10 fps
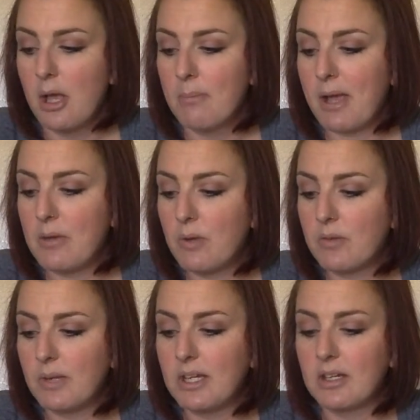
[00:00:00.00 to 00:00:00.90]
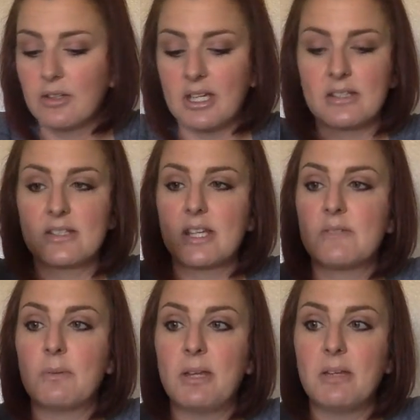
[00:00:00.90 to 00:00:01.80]
By 1 week, you're looking at the size
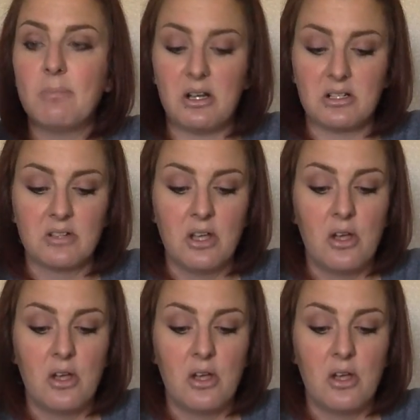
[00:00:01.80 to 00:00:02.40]
of a ping pong,